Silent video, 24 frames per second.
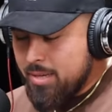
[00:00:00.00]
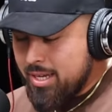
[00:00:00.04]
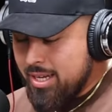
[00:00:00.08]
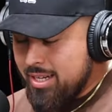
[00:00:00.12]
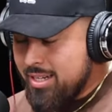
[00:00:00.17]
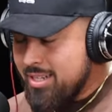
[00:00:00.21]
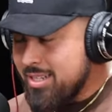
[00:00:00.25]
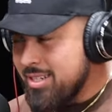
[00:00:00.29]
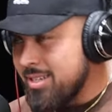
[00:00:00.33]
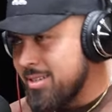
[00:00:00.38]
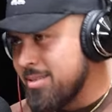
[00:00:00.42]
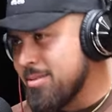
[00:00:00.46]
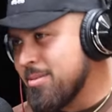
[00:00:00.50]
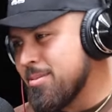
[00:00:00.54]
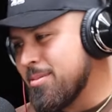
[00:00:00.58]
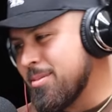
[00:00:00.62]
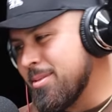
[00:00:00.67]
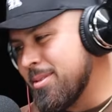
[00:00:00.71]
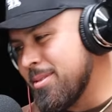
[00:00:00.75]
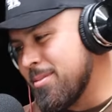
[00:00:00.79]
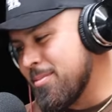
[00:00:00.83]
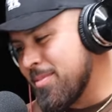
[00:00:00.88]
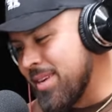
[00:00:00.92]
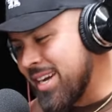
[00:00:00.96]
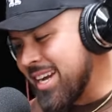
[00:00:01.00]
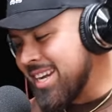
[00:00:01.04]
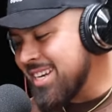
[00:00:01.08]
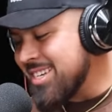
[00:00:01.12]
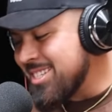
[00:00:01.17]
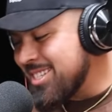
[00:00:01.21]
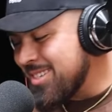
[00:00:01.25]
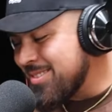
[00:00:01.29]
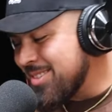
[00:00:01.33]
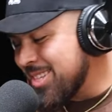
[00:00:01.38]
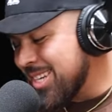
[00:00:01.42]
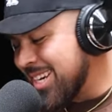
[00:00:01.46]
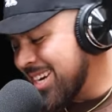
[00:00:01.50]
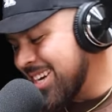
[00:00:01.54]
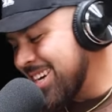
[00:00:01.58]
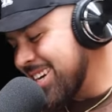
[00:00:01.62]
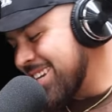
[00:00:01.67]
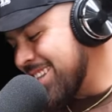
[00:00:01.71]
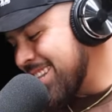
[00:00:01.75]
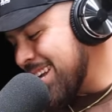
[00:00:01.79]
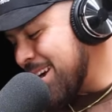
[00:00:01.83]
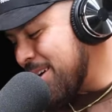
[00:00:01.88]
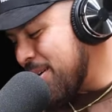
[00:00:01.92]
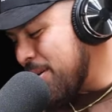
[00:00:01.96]
kind of we kind of jumped the gun
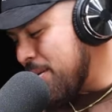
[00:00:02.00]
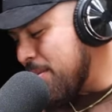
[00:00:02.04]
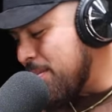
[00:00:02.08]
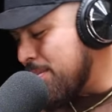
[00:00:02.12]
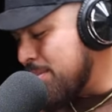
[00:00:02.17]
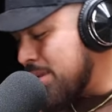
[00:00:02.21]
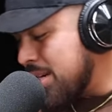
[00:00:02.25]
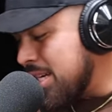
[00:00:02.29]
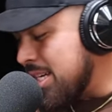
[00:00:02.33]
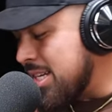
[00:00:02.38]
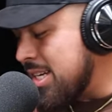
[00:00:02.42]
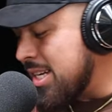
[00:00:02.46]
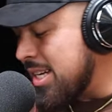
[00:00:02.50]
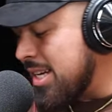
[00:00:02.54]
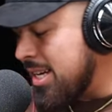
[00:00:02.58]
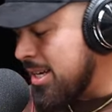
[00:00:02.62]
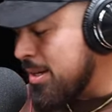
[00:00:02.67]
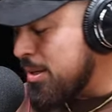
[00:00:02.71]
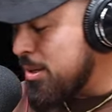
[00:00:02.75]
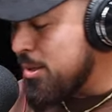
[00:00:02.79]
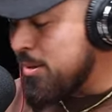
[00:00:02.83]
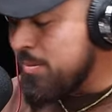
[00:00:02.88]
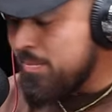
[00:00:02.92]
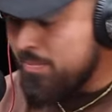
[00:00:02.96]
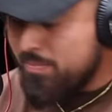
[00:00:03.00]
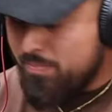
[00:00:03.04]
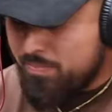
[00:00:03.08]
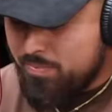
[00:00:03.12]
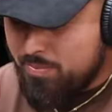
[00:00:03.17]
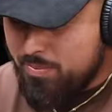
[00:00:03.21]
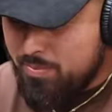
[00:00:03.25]
on that one, but um,